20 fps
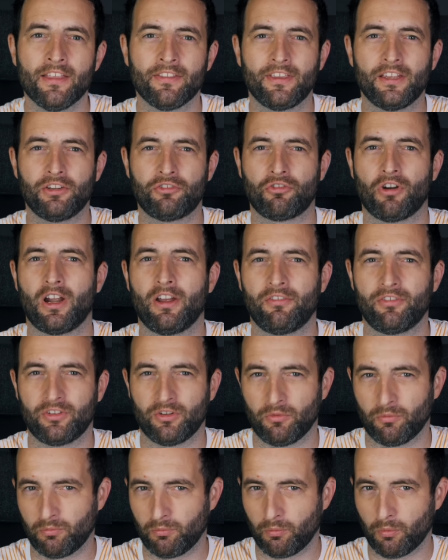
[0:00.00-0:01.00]
These drivers
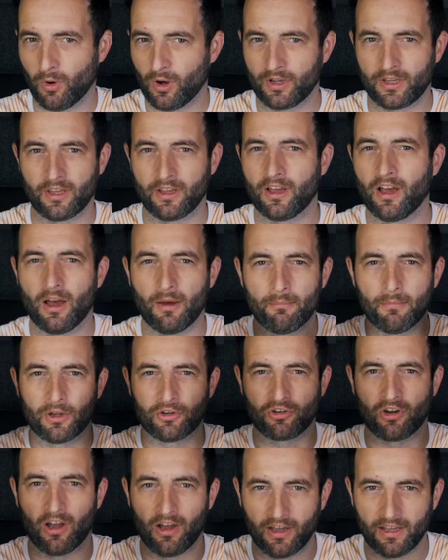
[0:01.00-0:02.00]
are working at a
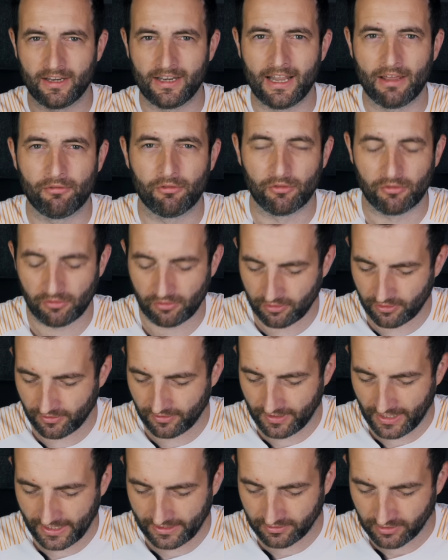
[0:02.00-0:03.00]
much higher level
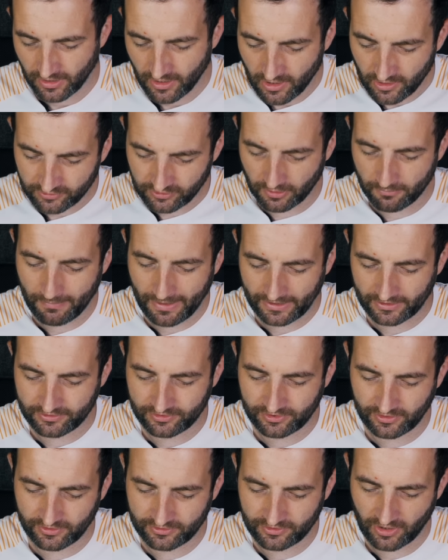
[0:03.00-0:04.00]
than that. So
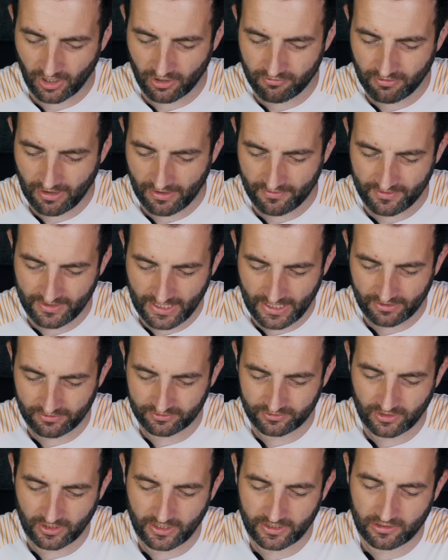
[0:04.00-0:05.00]
Max is around the
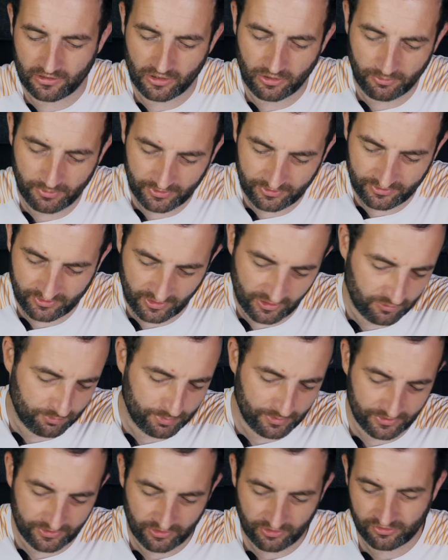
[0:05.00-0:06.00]
outside. Lewis has
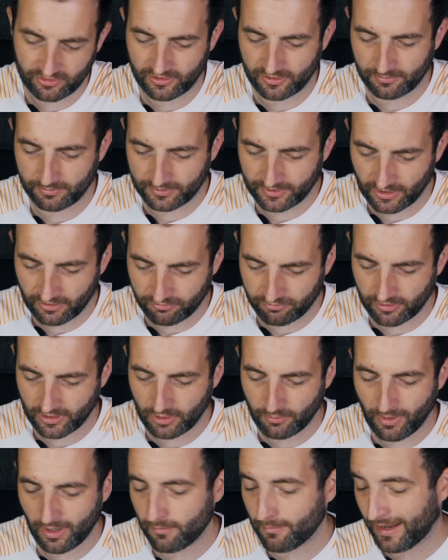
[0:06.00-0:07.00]
positioned himself
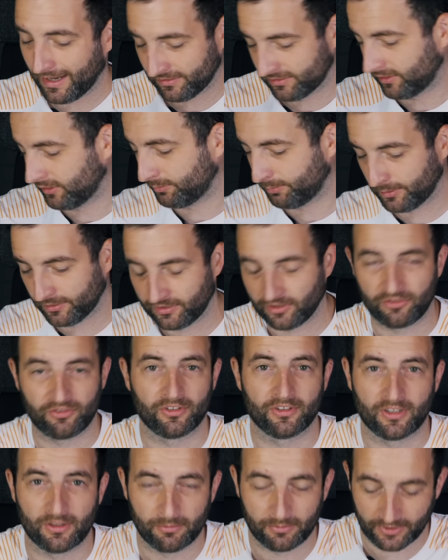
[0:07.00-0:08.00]
really well. Max has
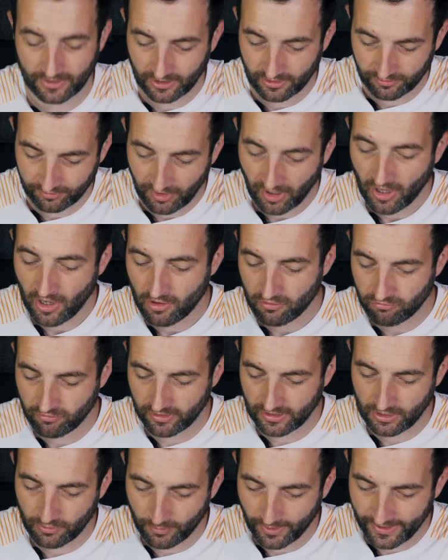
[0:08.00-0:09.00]
positioned himself
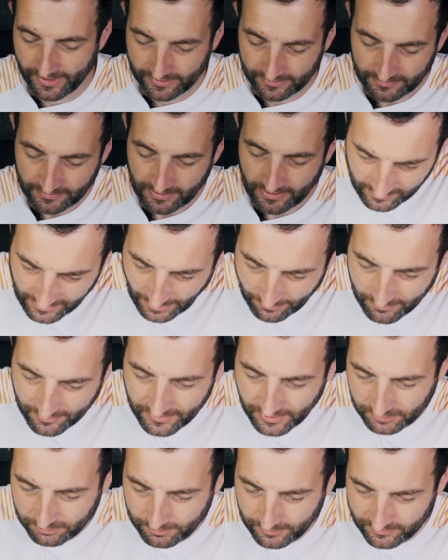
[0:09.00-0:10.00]
really well. Now in
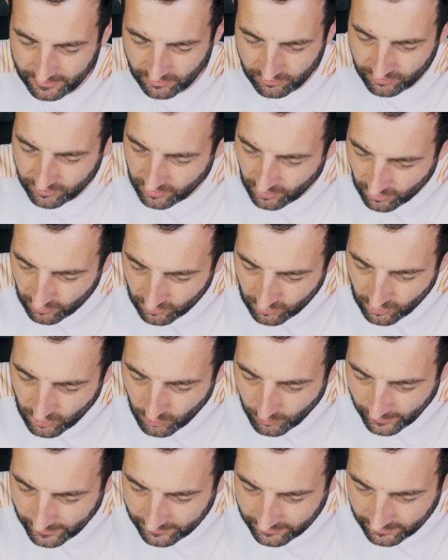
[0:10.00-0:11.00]
this position,
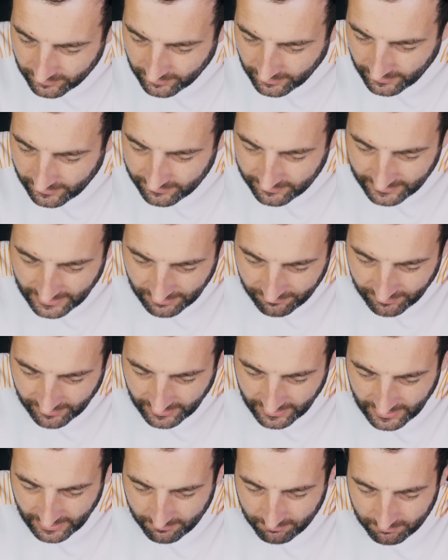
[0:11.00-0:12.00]
Lewis is
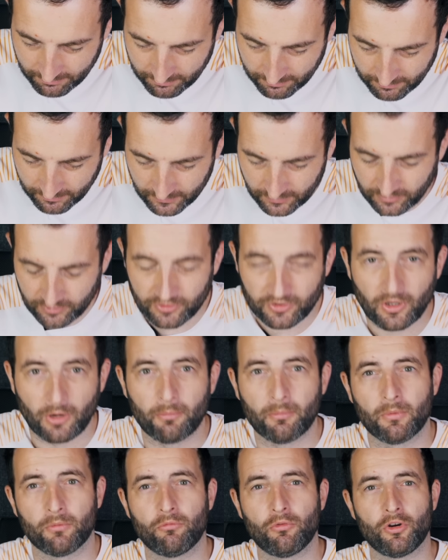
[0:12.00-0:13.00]
giving him
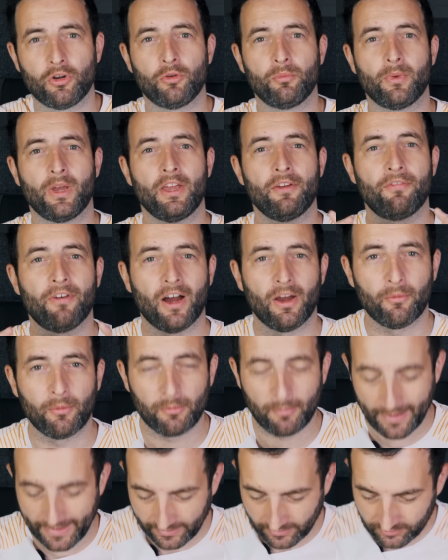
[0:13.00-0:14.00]
some room. If I
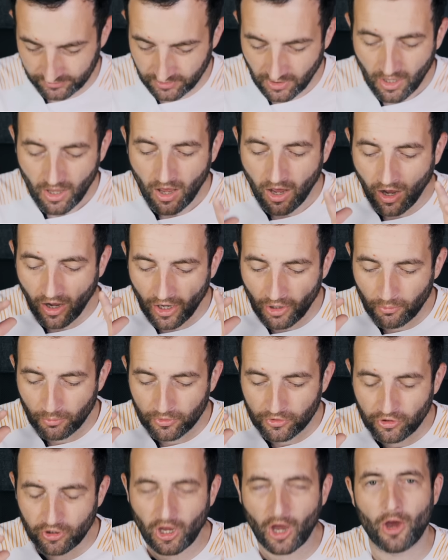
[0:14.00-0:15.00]
were Max, I
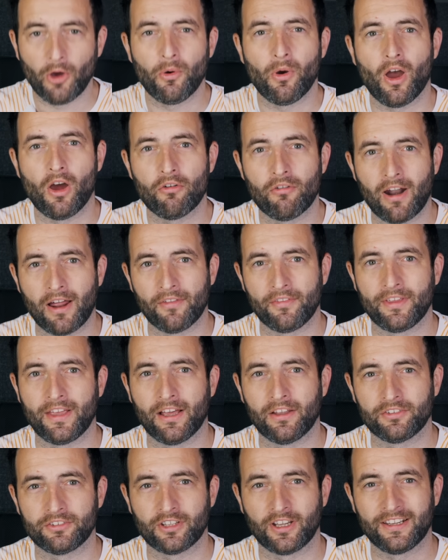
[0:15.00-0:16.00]
would go around the
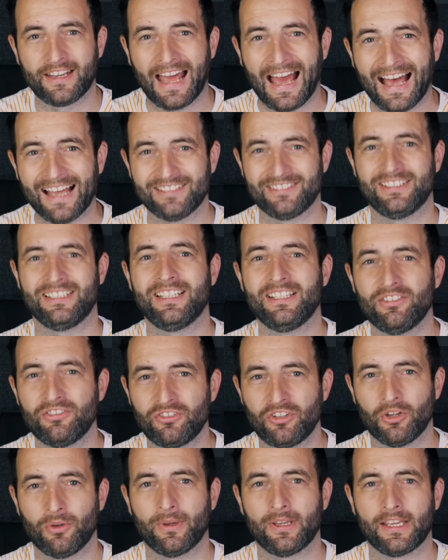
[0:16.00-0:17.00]
outside as he is
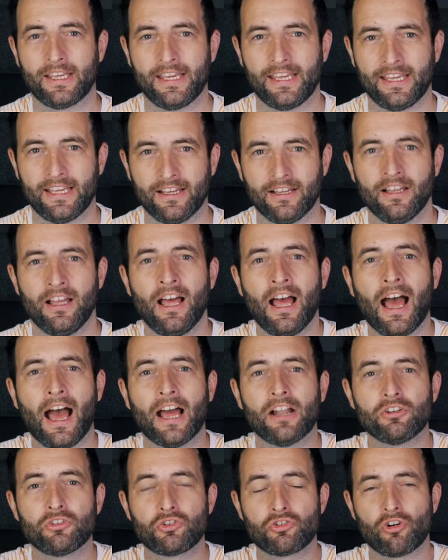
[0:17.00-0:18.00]
doing here
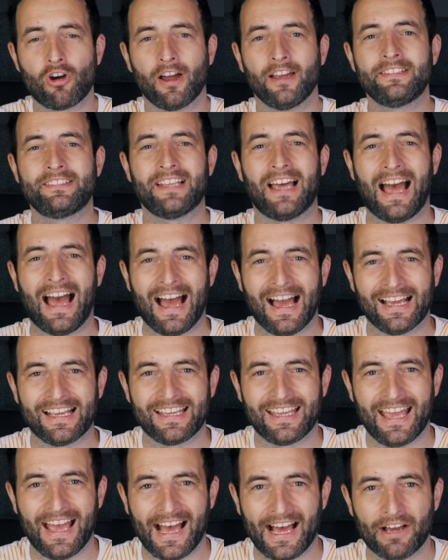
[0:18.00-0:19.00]
and try to
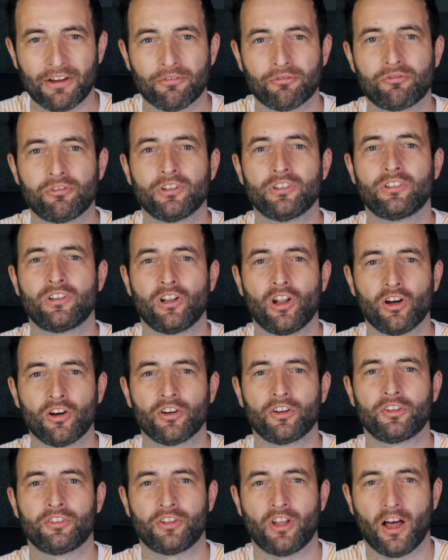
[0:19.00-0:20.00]
hang it out for as
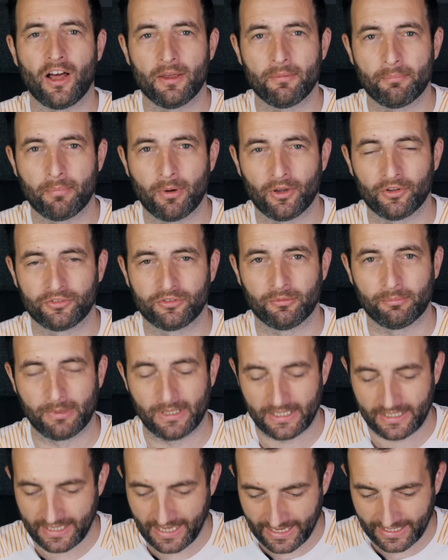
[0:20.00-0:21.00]
long as I
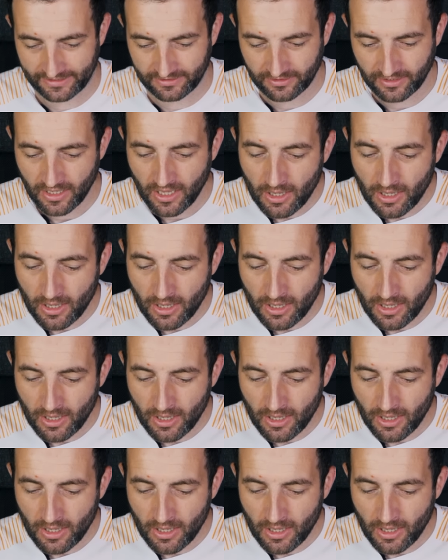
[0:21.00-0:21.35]
possibly can.